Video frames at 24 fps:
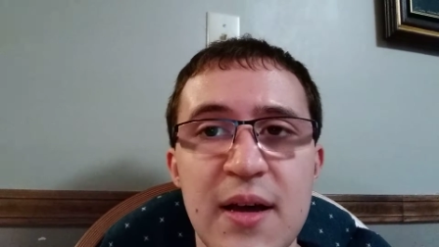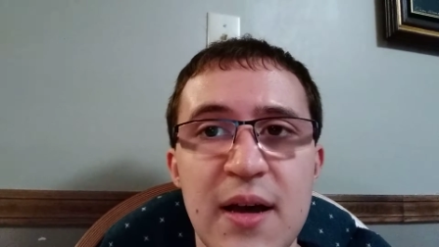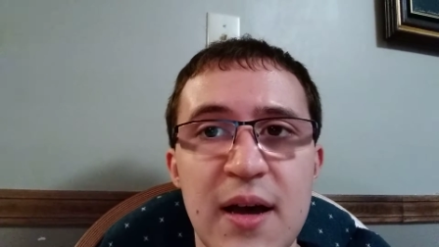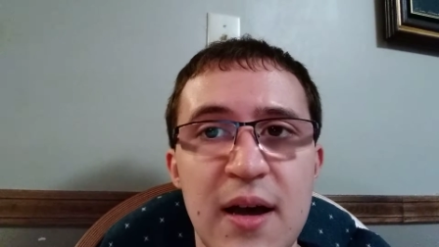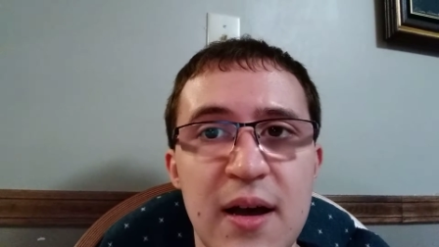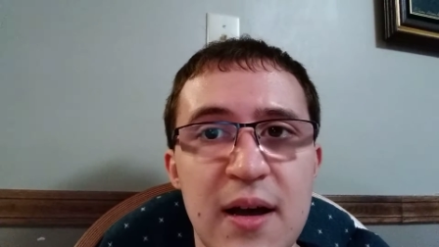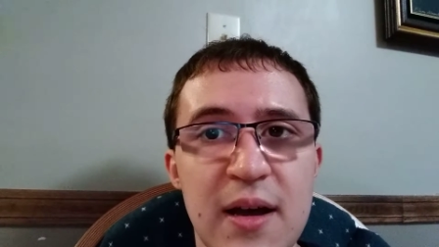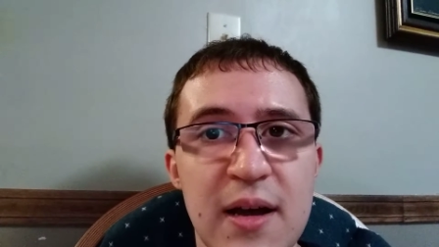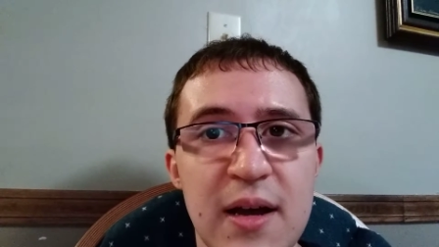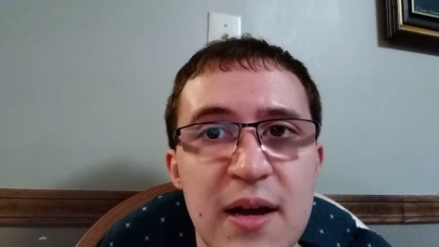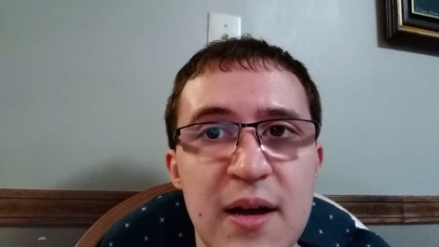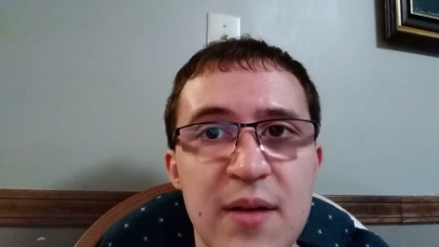
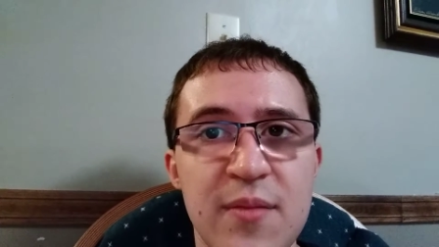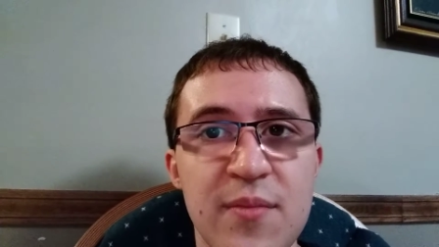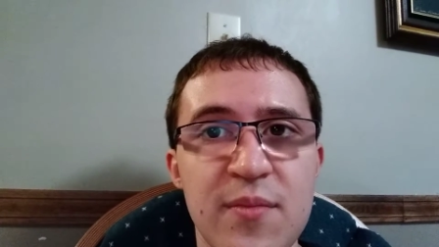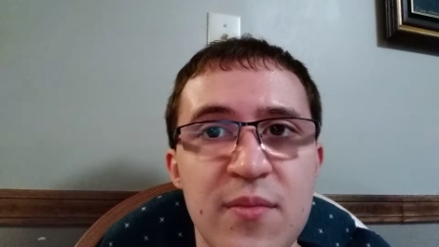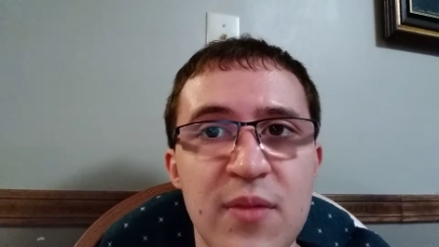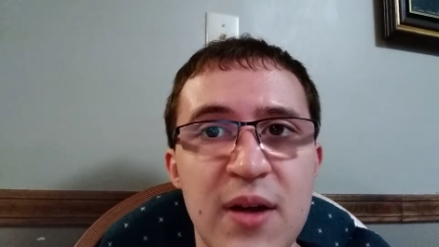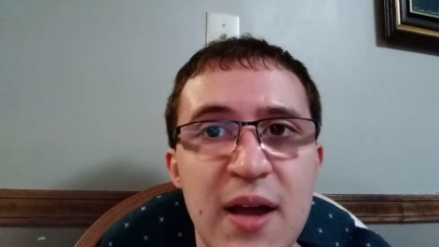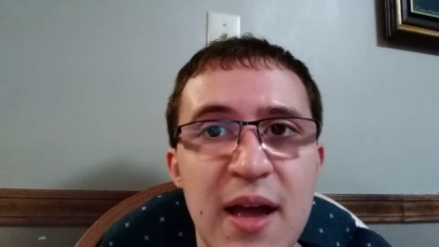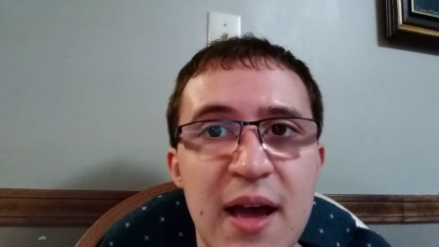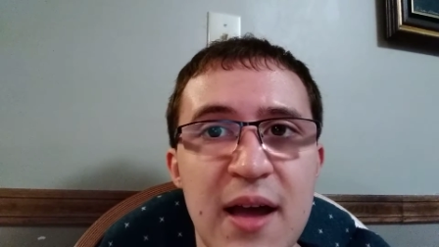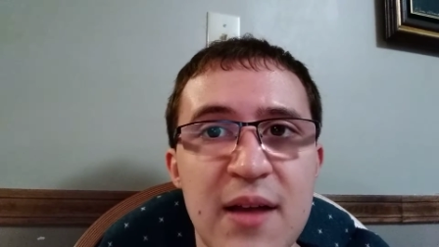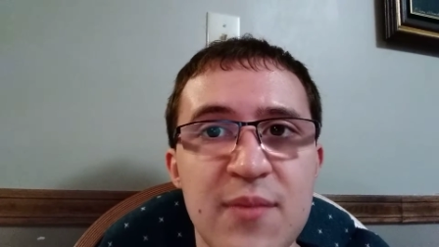
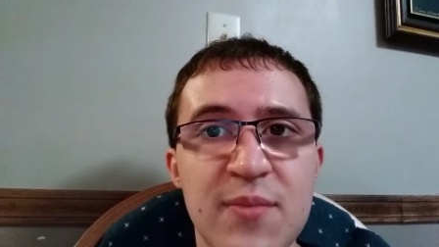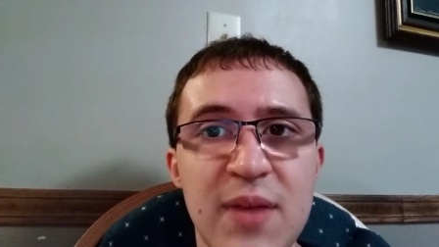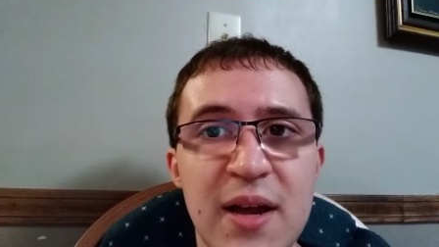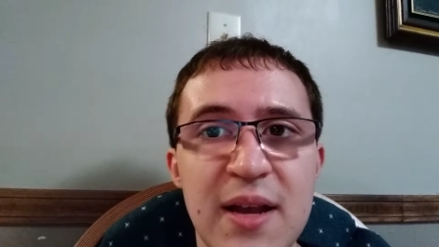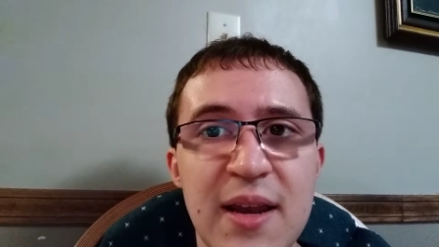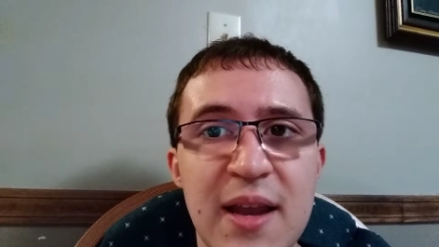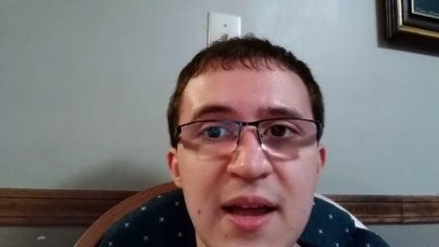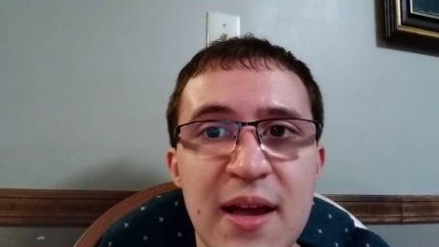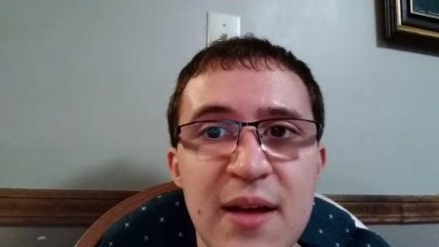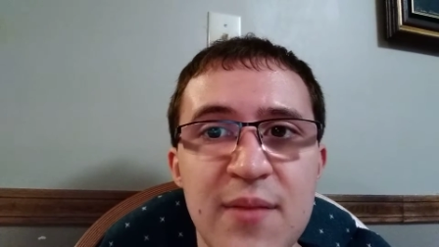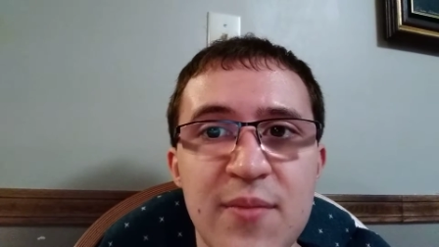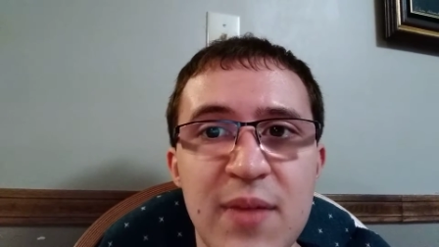We had
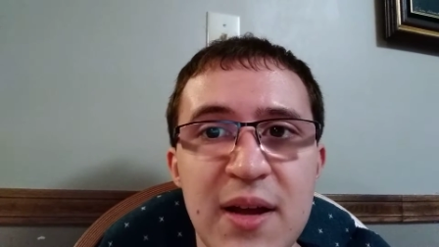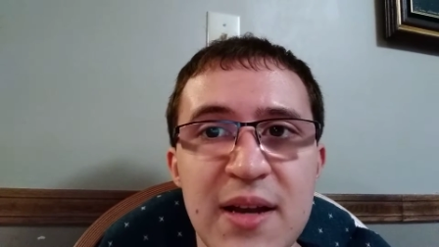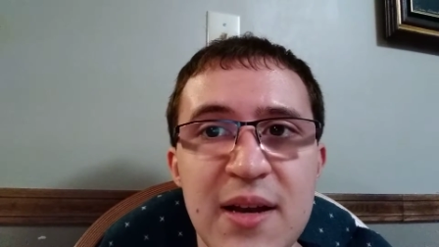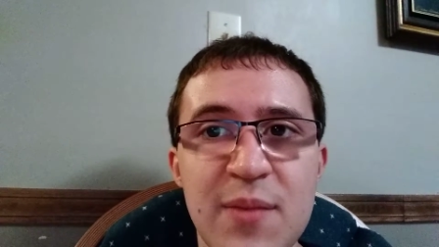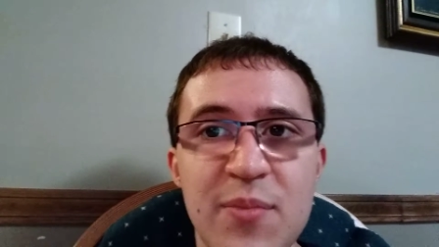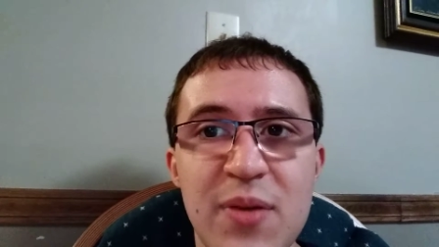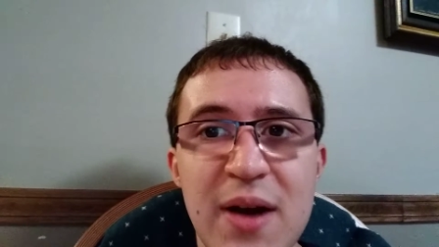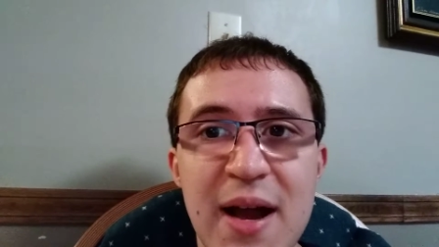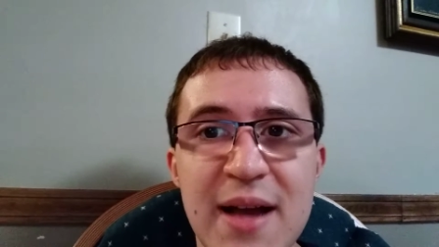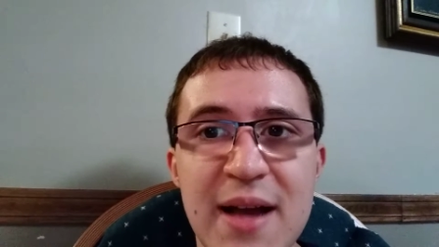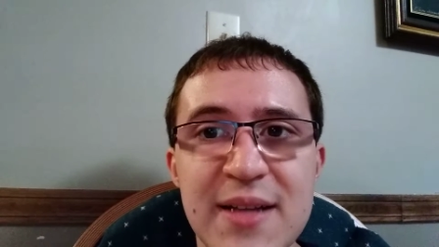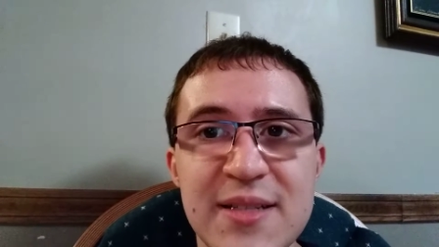my
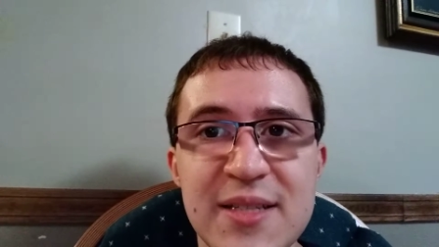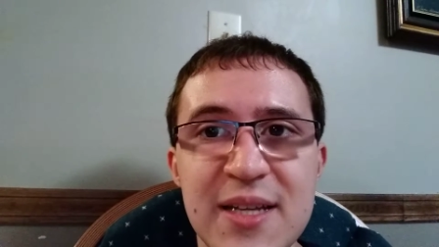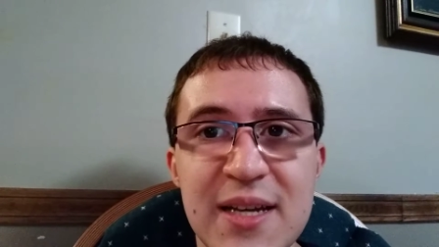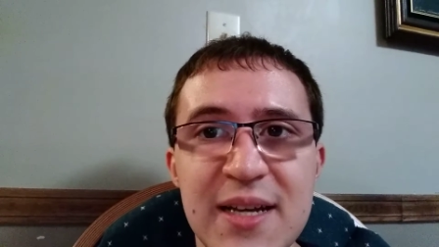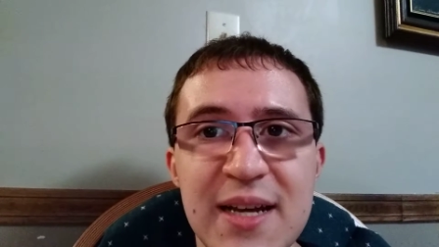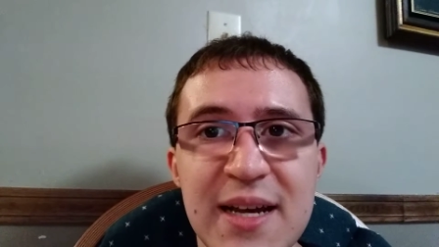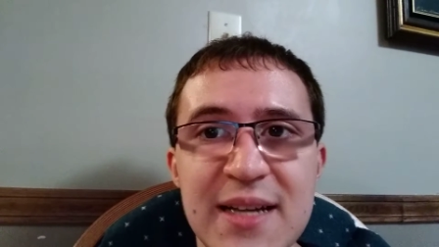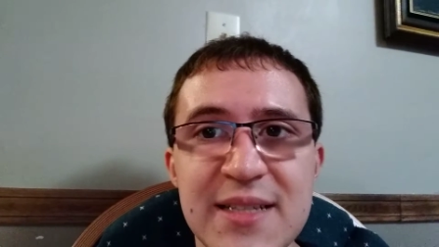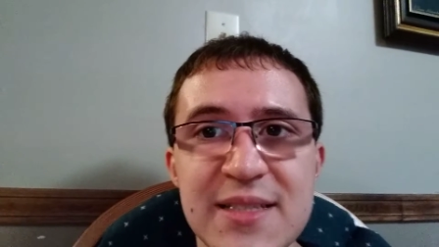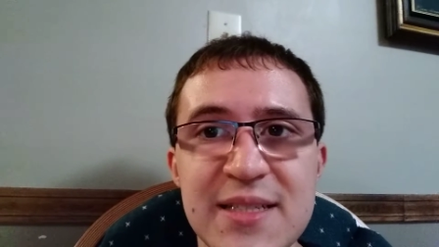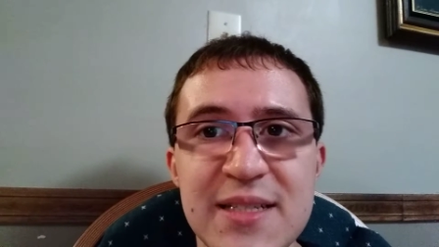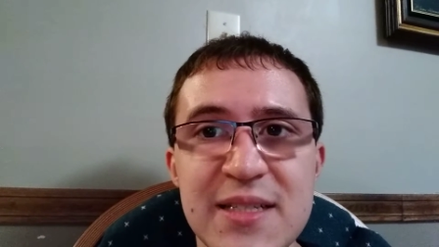Nebraska
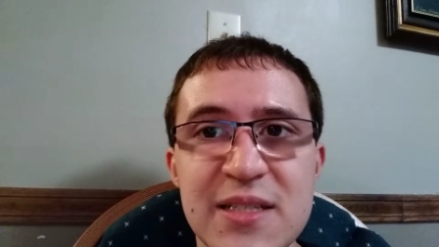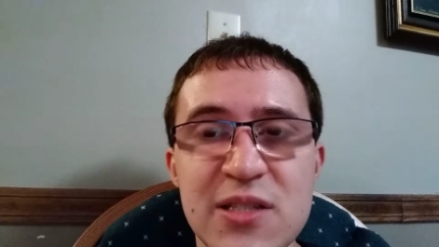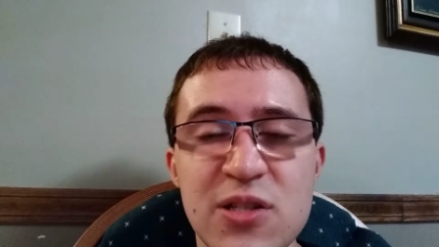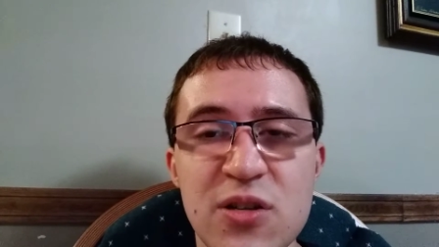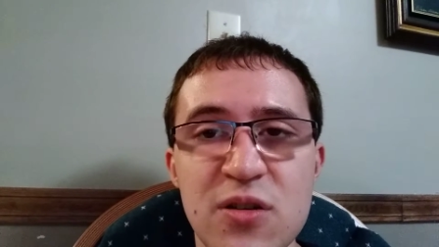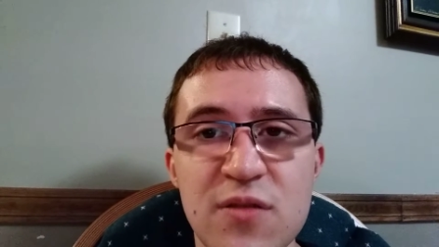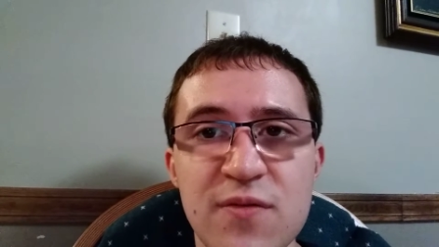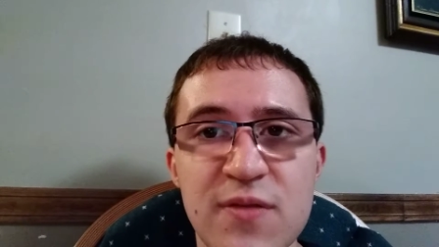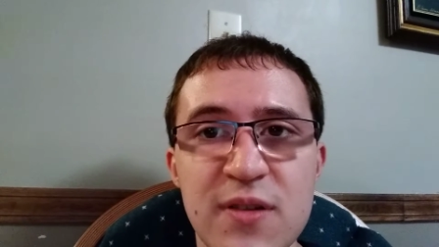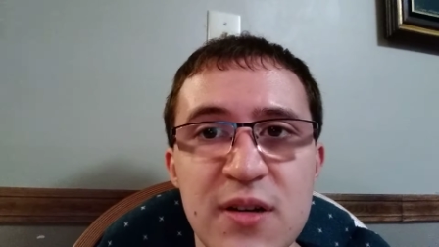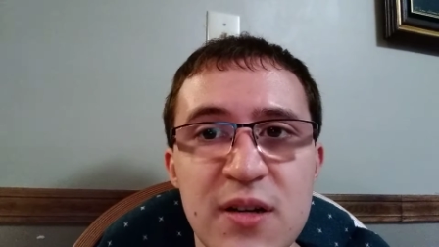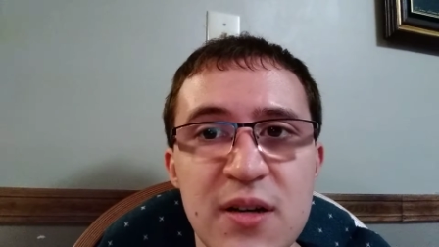cousins
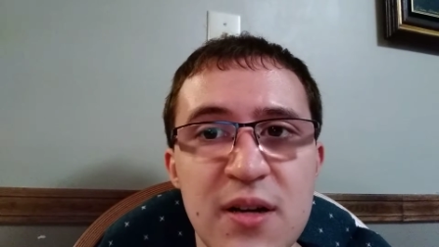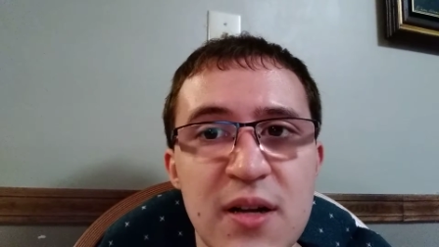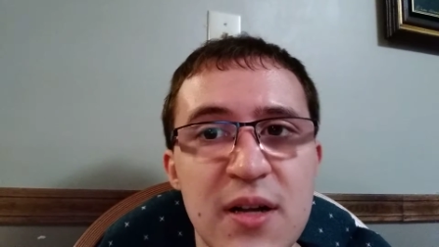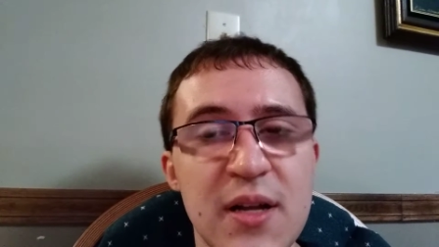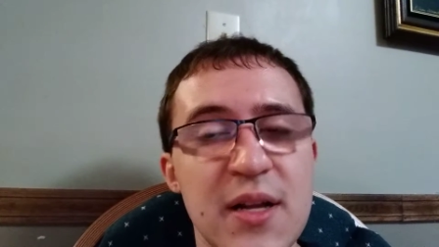over.